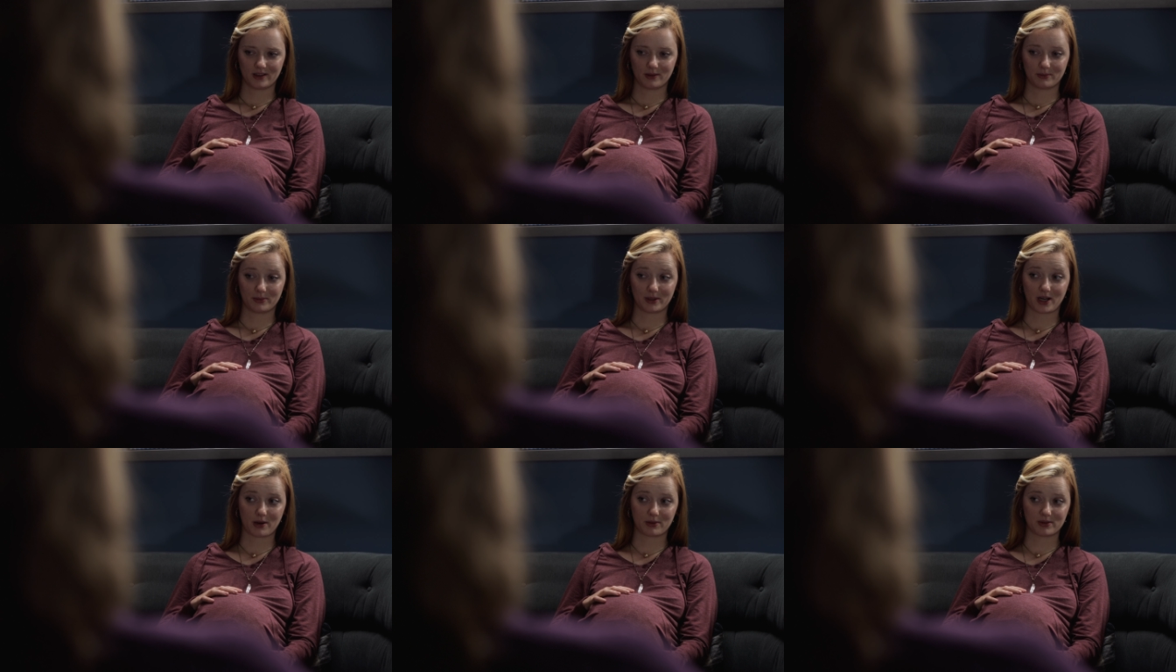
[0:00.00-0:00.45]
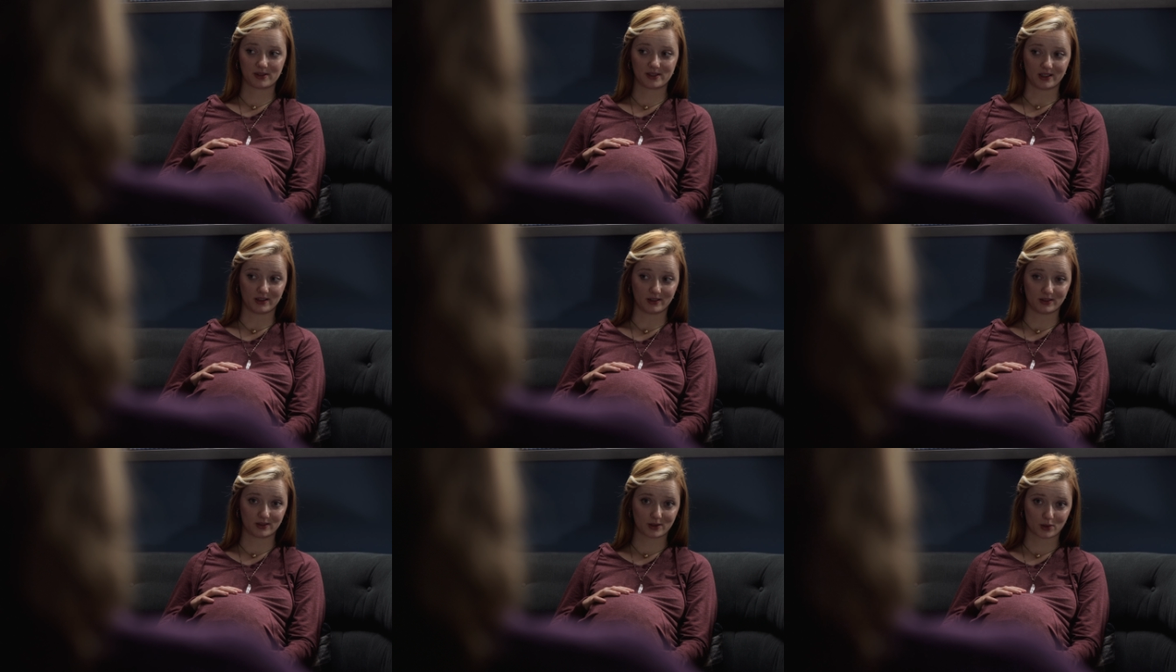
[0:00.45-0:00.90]
But I was
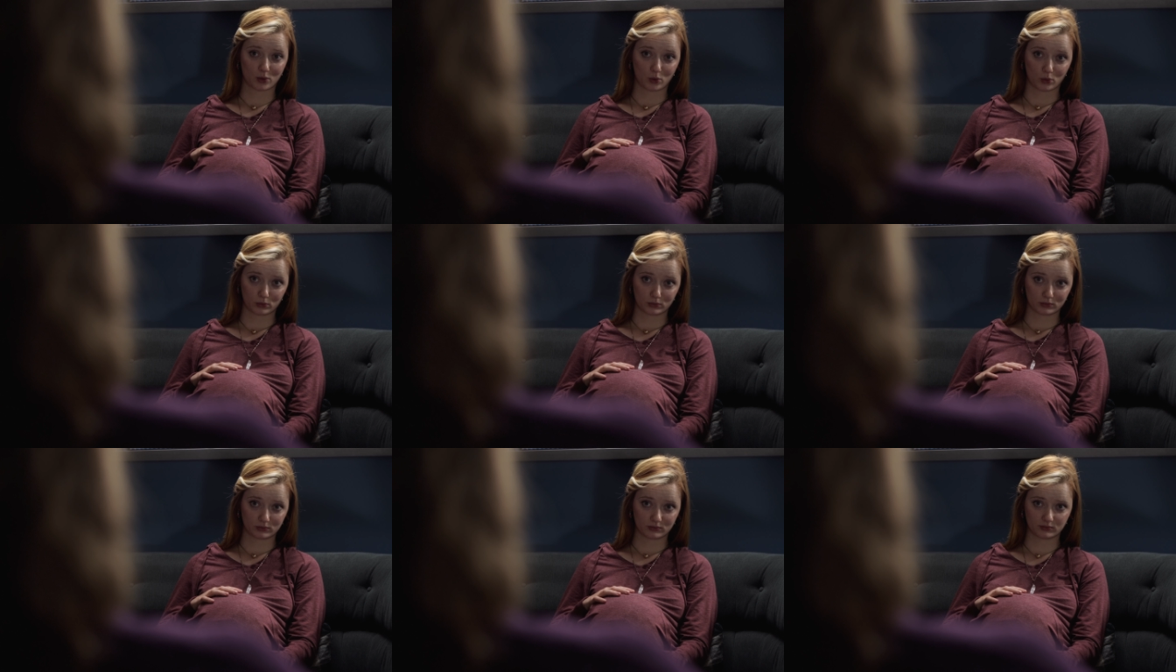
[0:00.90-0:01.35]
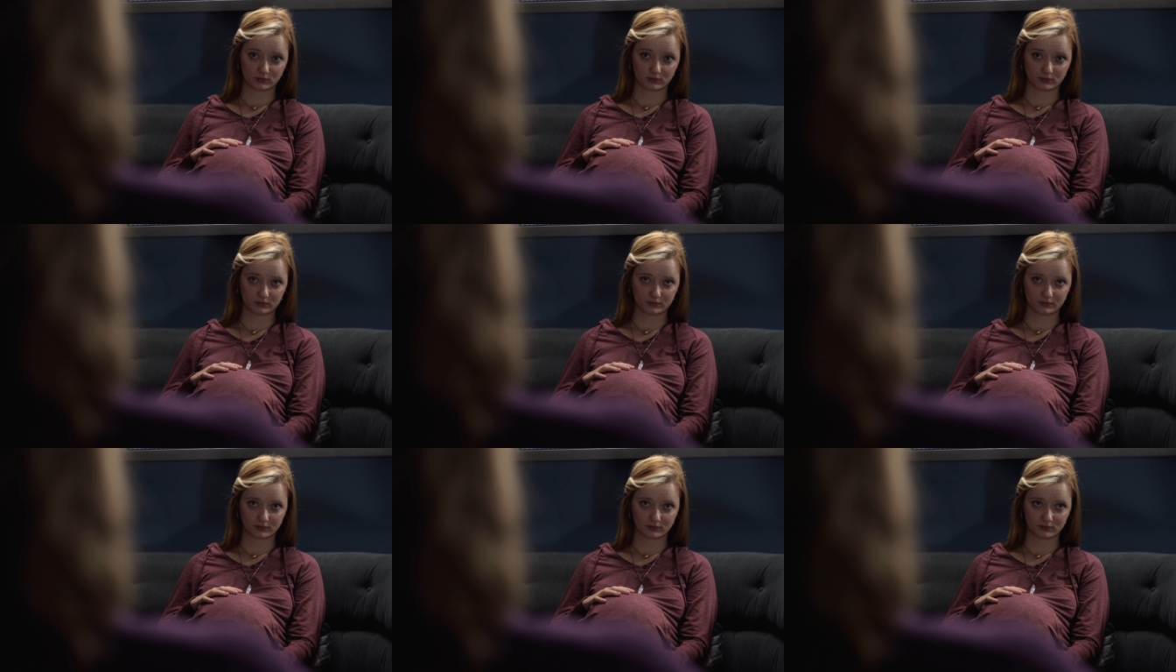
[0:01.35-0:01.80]
still in school.
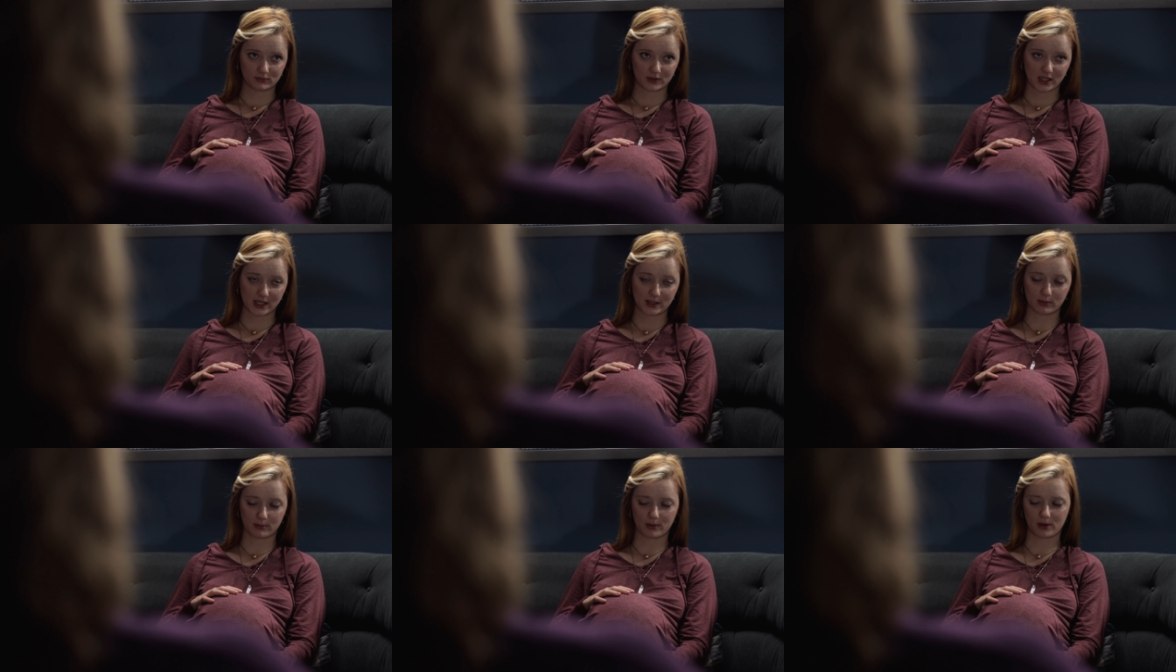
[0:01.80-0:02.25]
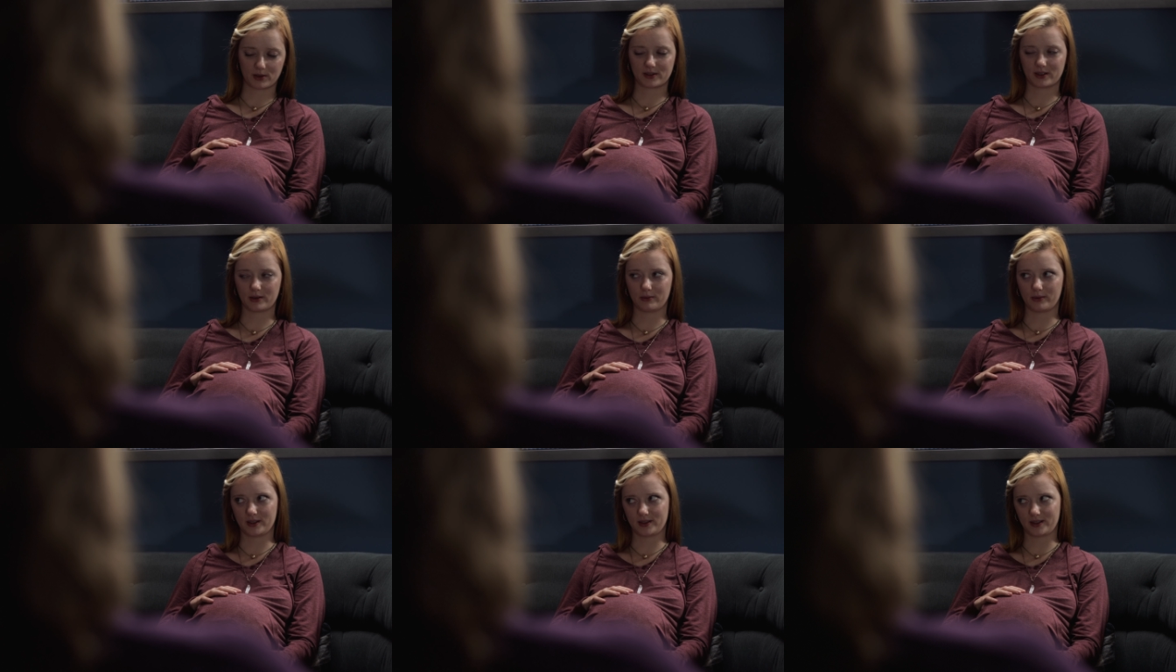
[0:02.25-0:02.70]
These were
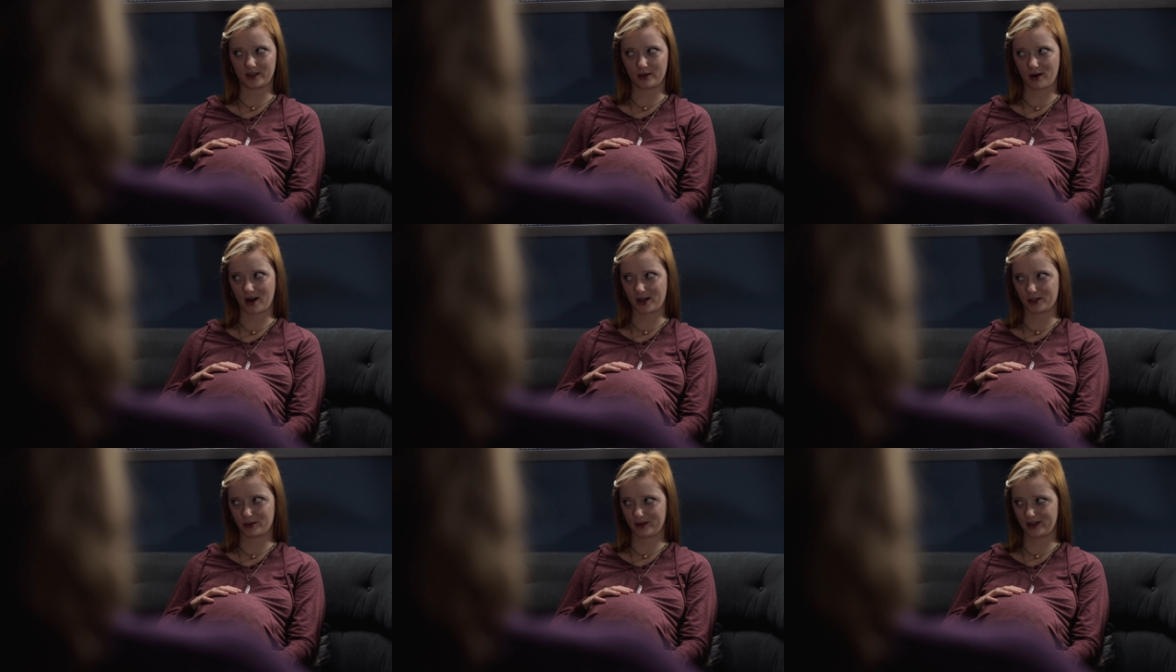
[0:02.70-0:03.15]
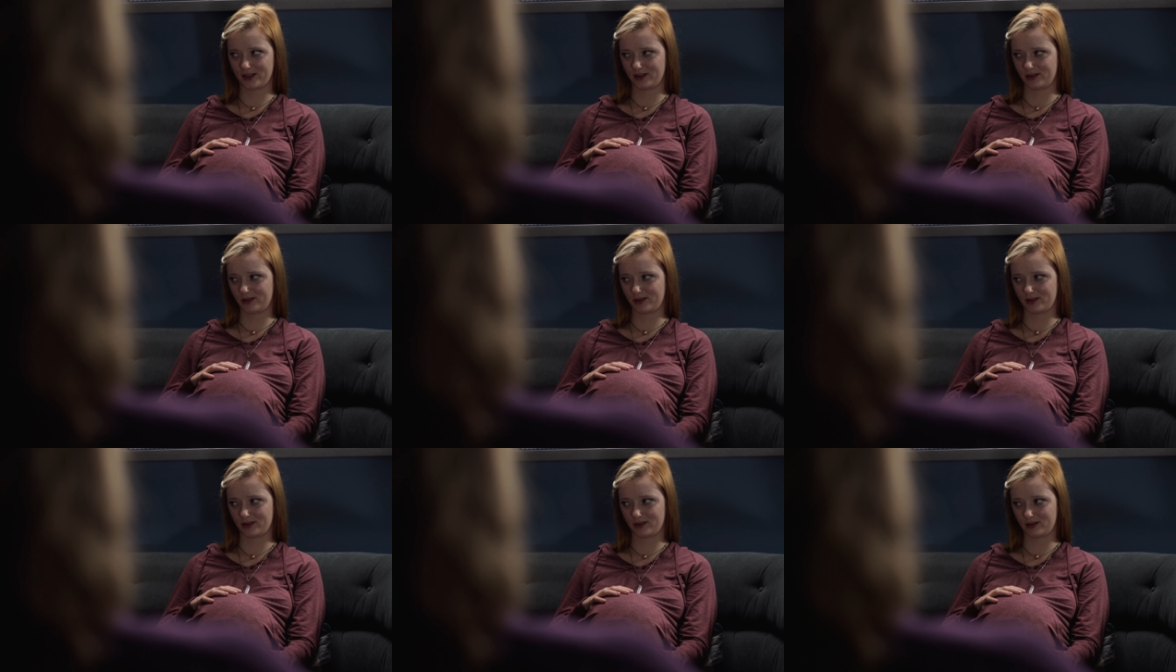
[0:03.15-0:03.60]
mostly recent
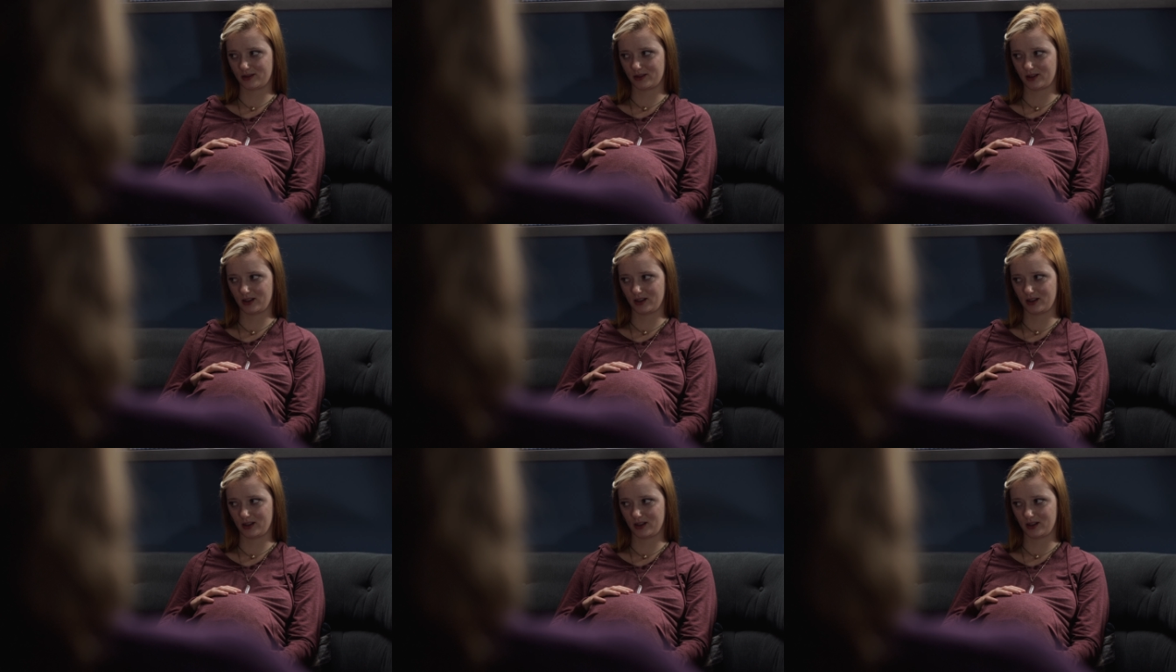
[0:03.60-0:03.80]
graduates.